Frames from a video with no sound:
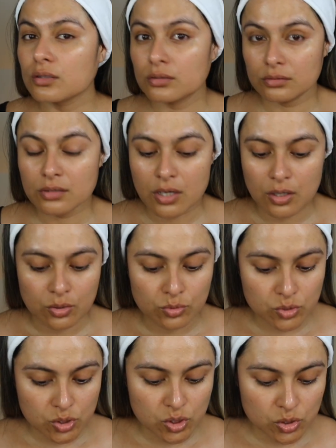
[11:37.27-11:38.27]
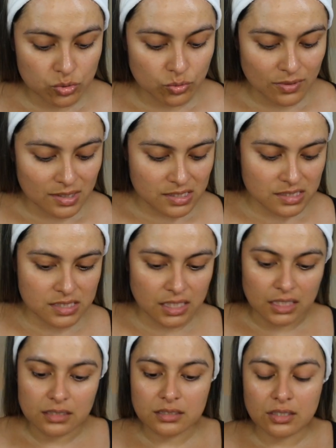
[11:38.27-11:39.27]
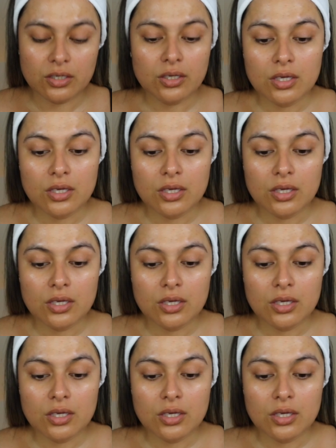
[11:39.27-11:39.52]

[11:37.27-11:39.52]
glow to the skin.